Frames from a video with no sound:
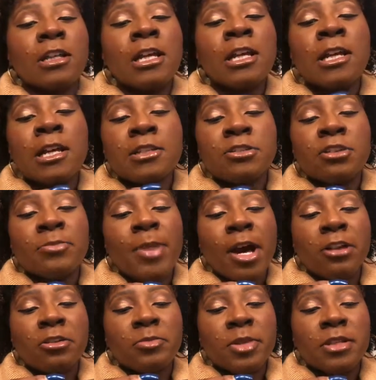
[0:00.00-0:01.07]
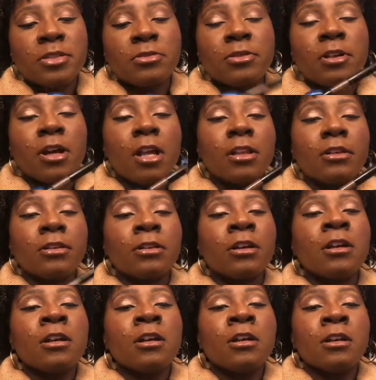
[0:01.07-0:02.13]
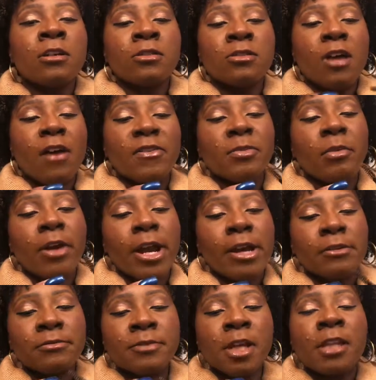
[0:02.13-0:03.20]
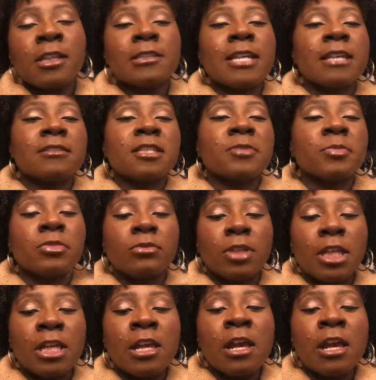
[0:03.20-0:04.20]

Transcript: It's their powder pencil in the color soft brown. This has a spoolie.